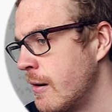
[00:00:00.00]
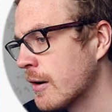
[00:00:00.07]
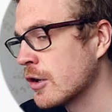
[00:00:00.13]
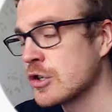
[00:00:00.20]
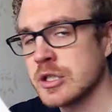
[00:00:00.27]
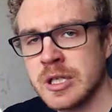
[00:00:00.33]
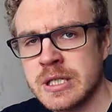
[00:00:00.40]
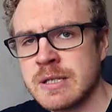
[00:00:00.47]

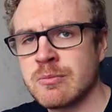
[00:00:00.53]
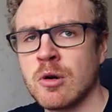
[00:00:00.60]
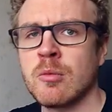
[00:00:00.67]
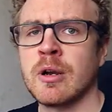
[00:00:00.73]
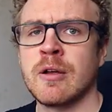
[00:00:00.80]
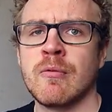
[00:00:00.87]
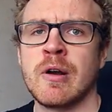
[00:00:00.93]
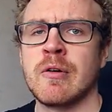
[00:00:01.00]
because this is
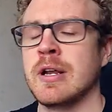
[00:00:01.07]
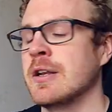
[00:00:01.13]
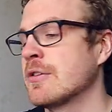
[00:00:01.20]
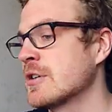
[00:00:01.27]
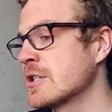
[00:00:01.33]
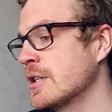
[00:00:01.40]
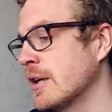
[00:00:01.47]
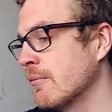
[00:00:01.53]
probably very
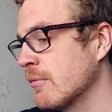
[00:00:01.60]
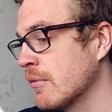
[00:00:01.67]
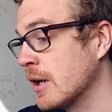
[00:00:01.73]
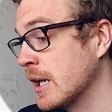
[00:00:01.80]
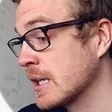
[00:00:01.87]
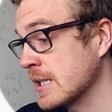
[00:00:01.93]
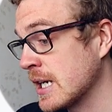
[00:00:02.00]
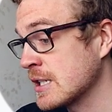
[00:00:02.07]
interesting.
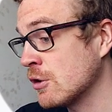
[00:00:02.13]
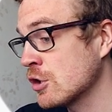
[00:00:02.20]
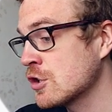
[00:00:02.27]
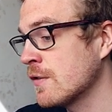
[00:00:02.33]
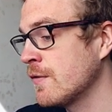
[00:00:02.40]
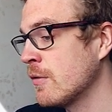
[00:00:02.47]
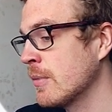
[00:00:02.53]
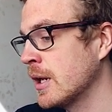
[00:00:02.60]

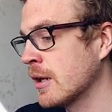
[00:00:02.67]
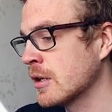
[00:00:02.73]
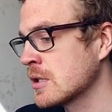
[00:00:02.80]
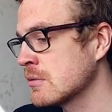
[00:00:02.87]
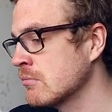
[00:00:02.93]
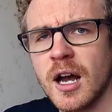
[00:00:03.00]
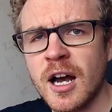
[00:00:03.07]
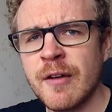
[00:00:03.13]
also for me,
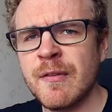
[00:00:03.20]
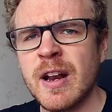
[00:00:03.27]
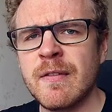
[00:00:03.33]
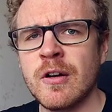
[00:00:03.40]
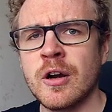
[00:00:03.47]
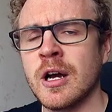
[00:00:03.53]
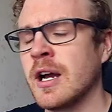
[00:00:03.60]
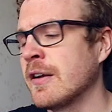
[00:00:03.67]
because I've
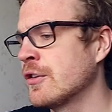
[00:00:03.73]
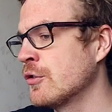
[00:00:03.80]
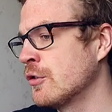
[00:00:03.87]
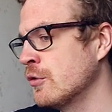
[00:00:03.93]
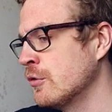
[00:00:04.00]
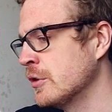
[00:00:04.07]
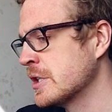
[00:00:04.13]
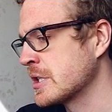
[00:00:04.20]
never had to
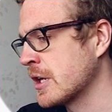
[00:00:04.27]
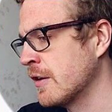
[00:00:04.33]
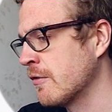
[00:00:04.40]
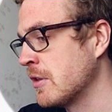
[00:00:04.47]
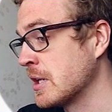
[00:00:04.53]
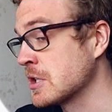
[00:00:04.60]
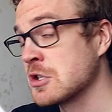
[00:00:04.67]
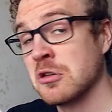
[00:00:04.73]
do this kind of
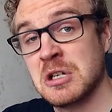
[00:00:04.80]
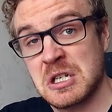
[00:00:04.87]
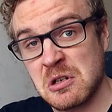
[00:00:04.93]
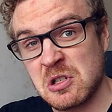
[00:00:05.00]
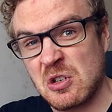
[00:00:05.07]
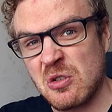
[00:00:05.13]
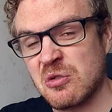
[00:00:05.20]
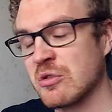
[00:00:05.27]
thing, so it's
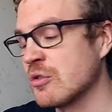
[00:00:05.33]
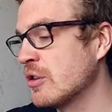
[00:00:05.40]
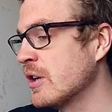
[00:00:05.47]
also